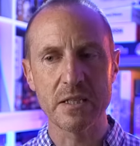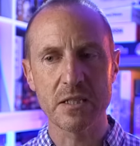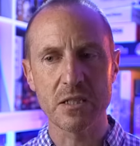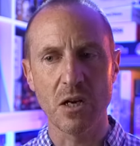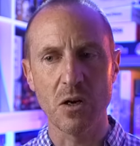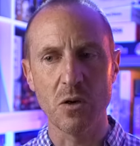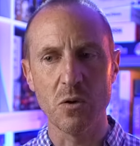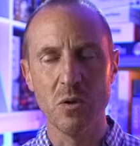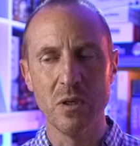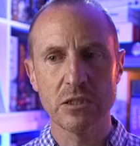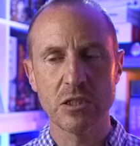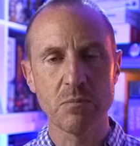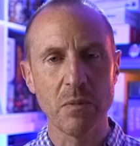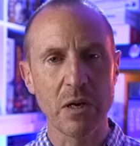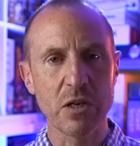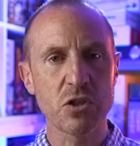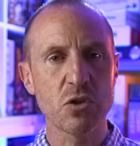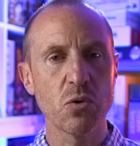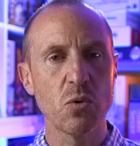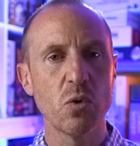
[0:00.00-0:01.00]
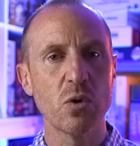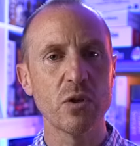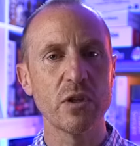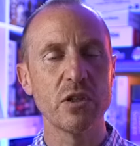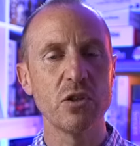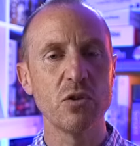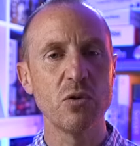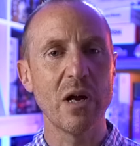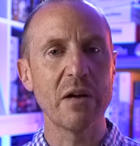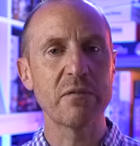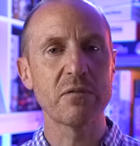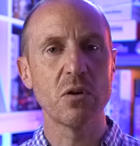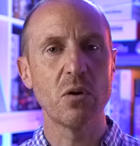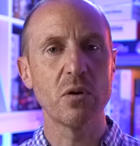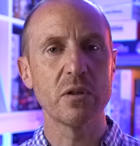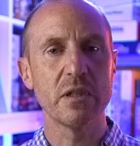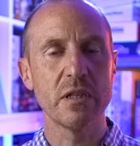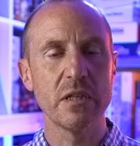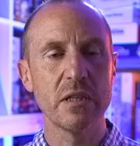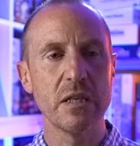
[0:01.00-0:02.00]
So just make sure that you have
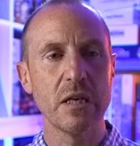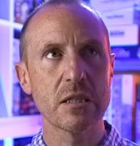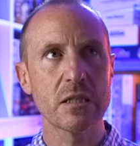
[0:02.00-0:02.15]
got the